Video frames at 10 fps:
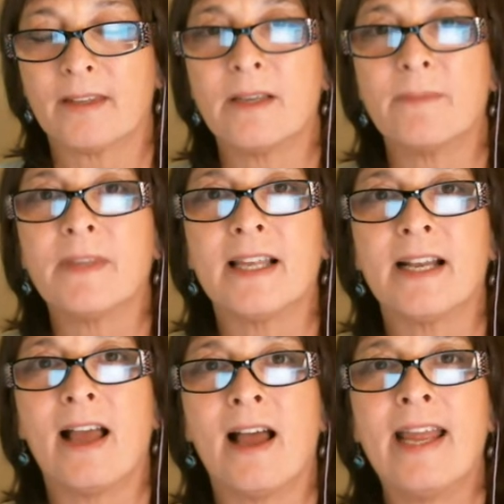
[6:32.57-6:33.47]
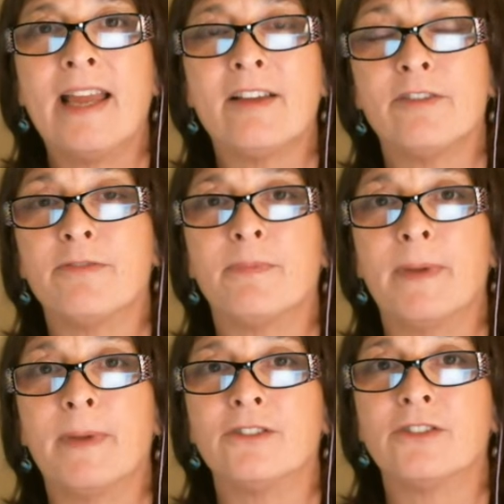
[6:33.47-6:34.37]
something that I have
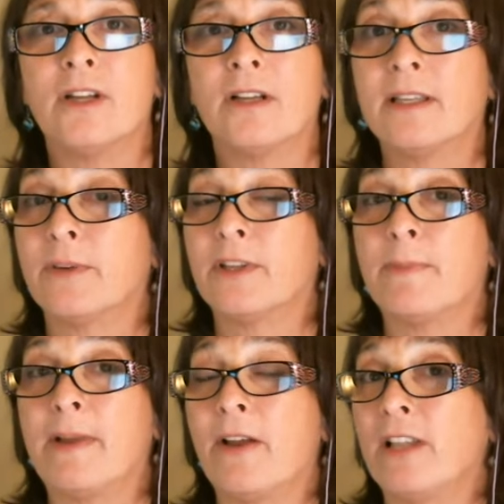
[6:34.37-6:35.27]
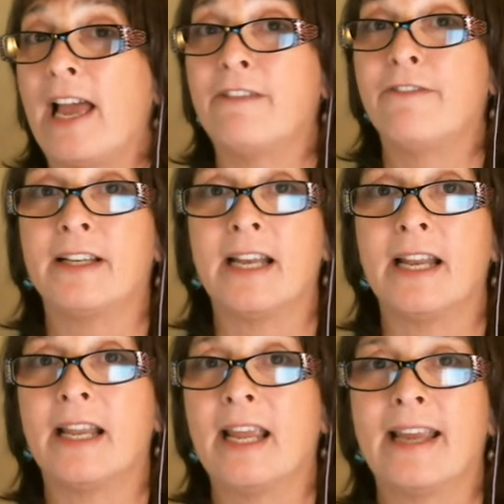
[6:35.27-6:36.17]
been struggling with my whole life
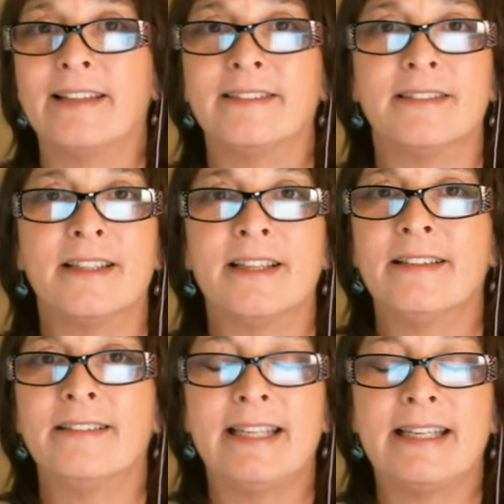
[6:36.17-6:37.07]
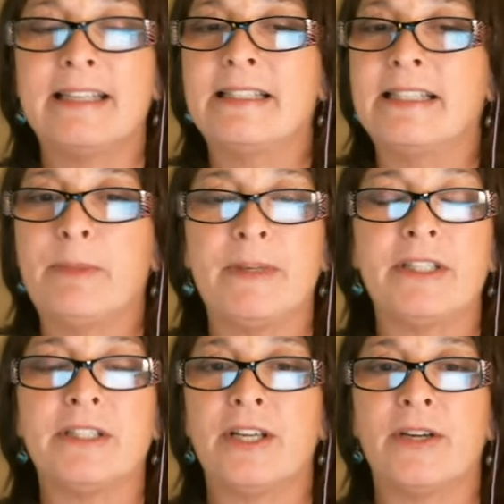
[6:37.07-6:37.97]
and digging deep
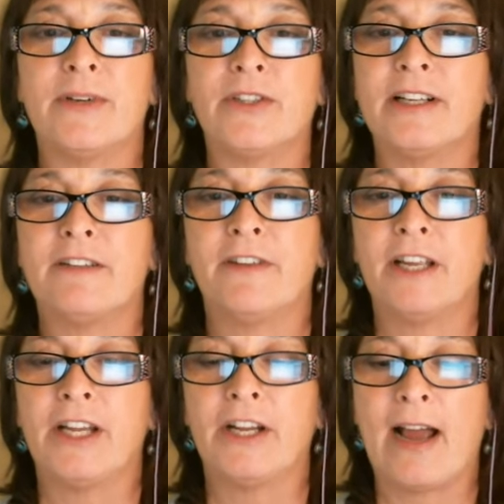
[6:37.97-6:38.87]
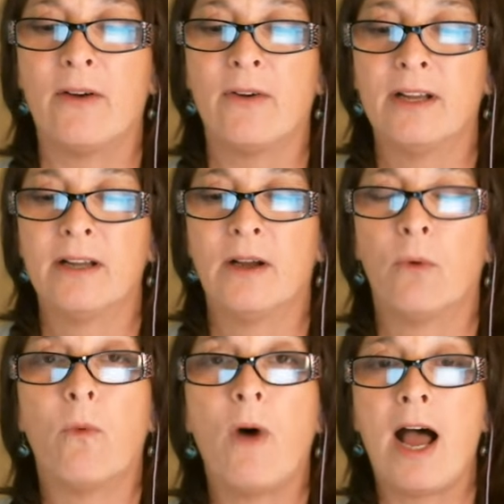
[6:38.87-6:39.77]
into and trying to figure out
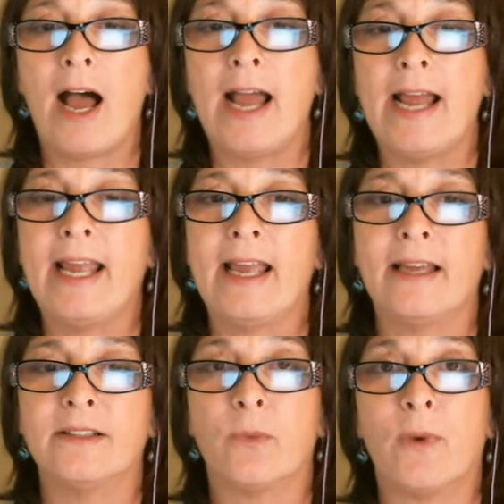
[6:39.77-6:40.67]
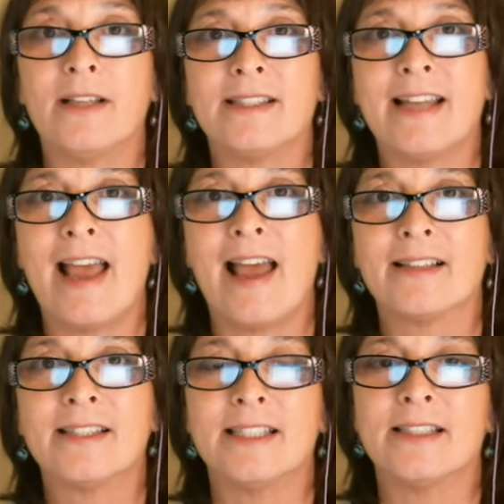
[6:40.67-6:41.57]
why and what's
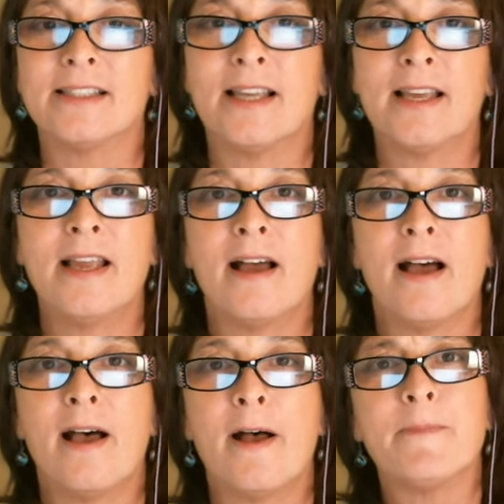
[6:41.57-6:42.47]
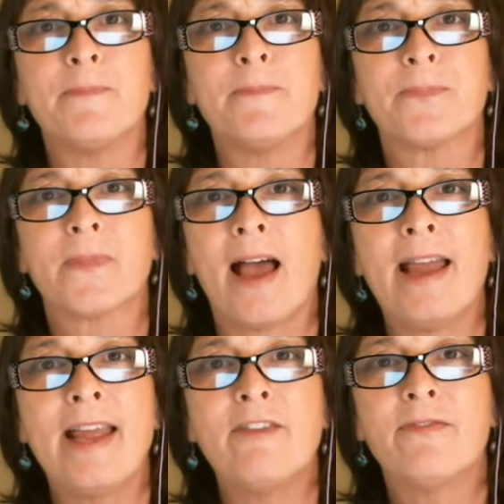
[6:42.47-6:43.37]
next is
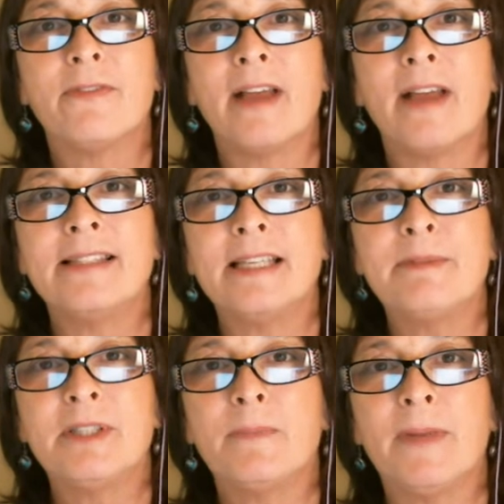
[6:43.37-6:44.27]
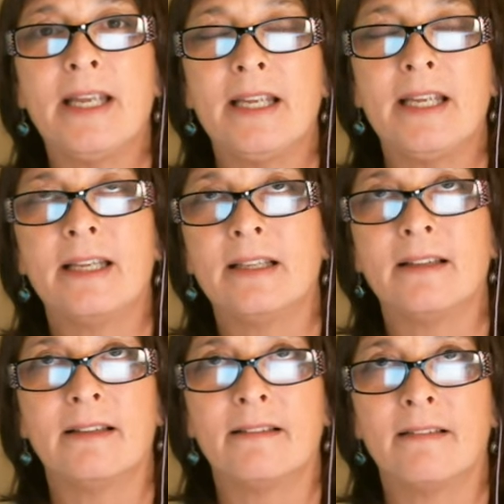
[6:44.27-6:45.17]
I seem to be,
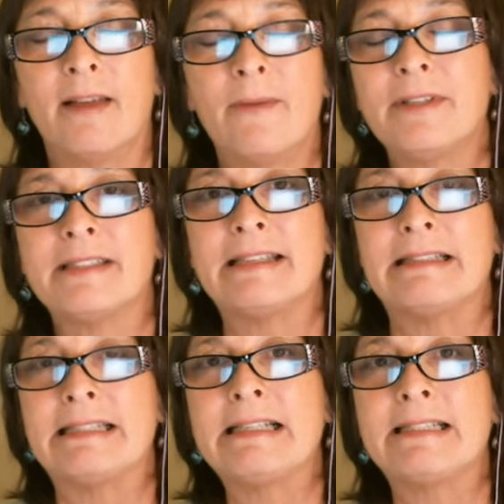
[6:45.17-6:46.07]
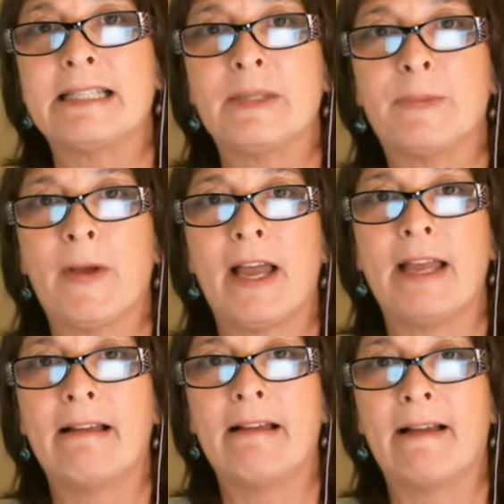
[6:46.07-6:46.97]
I wouldn't say addicted,
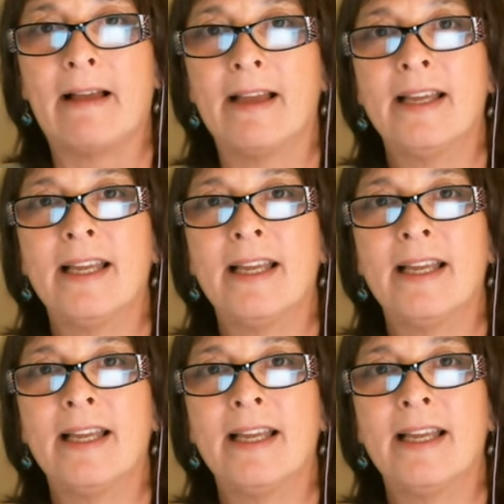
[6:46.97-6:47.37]
but I